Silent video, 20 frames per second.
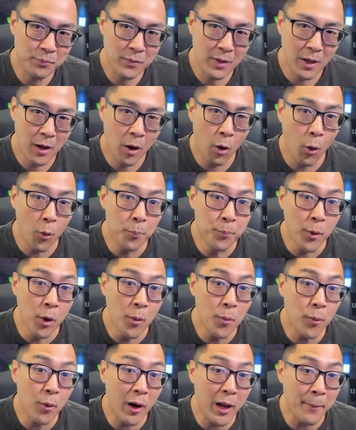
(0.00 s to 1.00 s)
Oh,
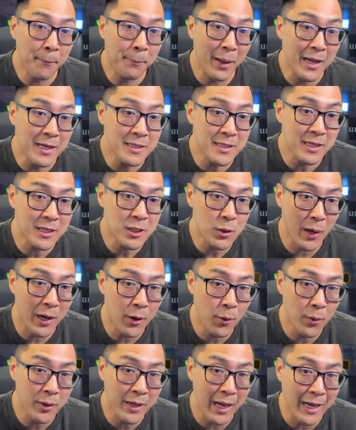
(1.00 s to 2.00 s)
Boomerang basic so I
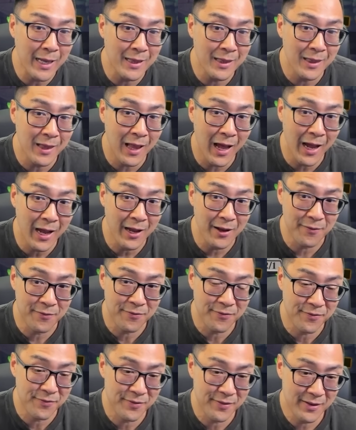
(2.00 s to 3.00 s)
don't gain
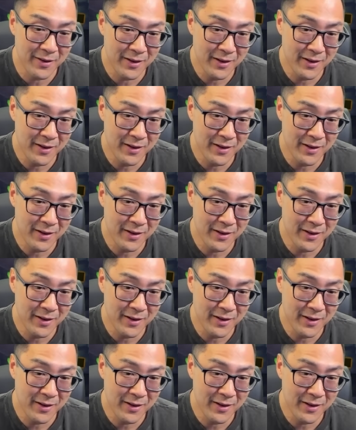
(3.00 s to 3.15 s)
life.